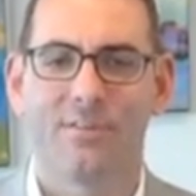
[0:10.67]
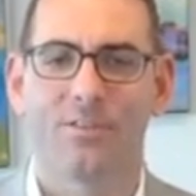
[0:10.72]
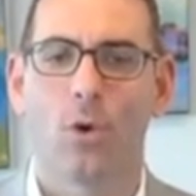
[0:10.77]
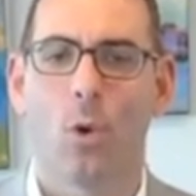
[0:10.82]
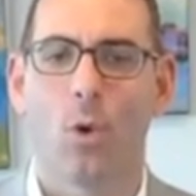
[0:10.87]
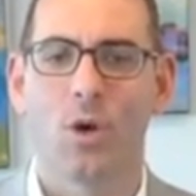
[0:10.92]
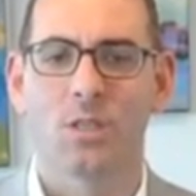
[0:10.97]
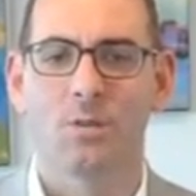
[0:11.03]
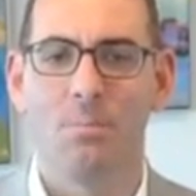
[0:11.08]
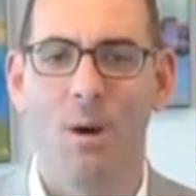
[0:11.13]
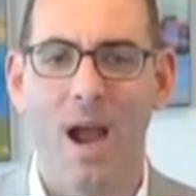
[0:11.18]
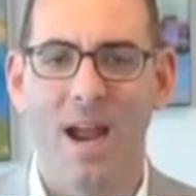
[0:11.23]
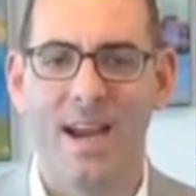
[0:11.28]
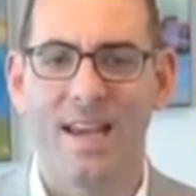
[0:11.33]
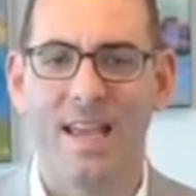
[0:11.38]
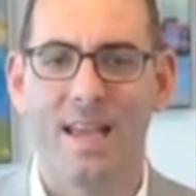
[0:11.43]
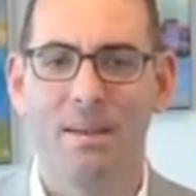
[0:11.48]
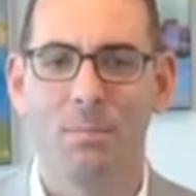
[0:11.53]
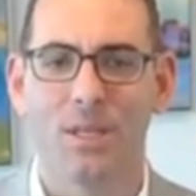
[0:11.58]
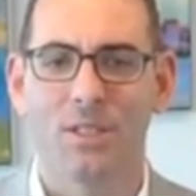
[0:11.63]
Of course, my
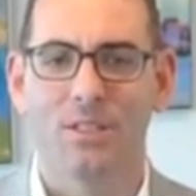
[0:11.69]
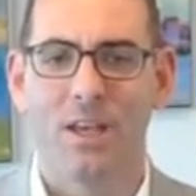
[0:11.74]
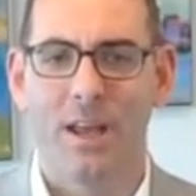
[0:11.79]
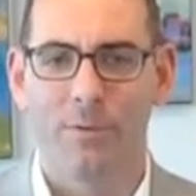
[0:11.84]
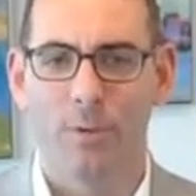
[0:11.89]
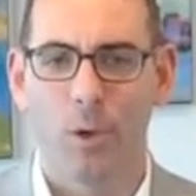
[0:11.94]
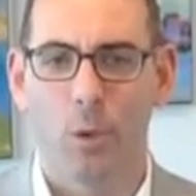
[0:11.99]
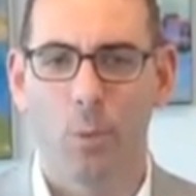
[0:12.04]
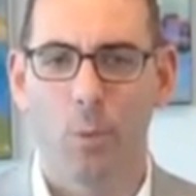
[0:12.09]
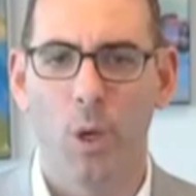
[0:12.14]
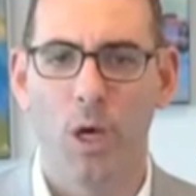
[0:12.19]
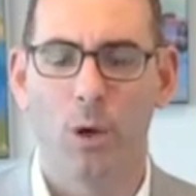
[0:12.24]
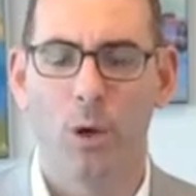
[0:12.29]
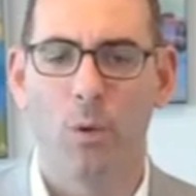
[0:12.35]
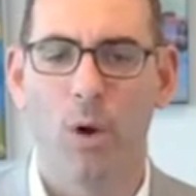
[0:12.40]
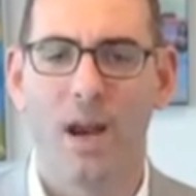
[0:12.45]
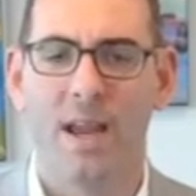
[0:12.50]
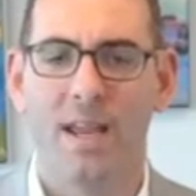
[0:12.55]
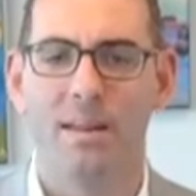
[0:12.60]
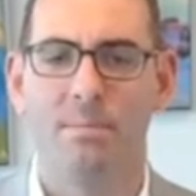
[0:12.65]
name is Henry
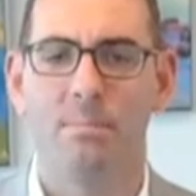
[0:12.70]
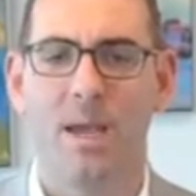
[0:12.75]
Wheelwright,